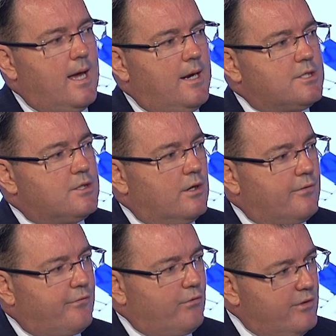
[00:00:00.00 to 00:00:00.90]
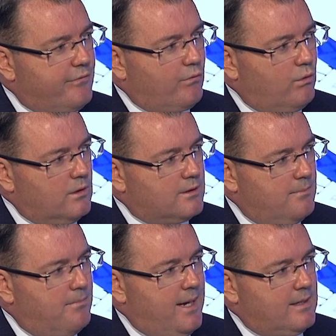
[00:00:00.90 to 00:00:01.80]
And it's not a free-for-all at the
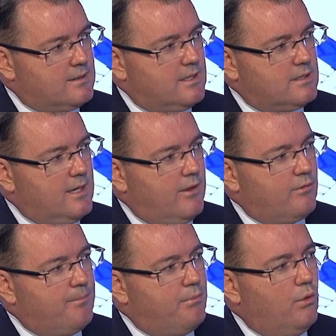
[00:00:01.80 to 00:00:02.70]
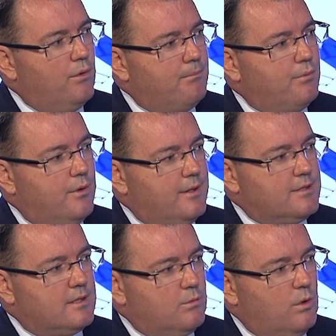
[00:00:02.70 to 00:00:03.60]
banks. That's the other important point,
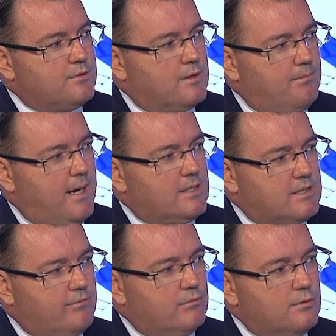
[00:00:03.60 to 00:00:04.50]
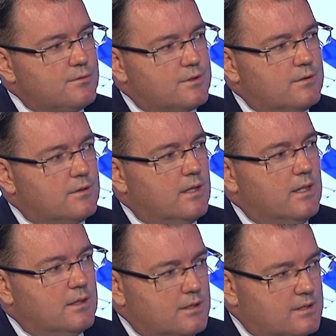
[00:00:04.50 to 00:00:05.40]
isn't it? Whilst the banks have loosened to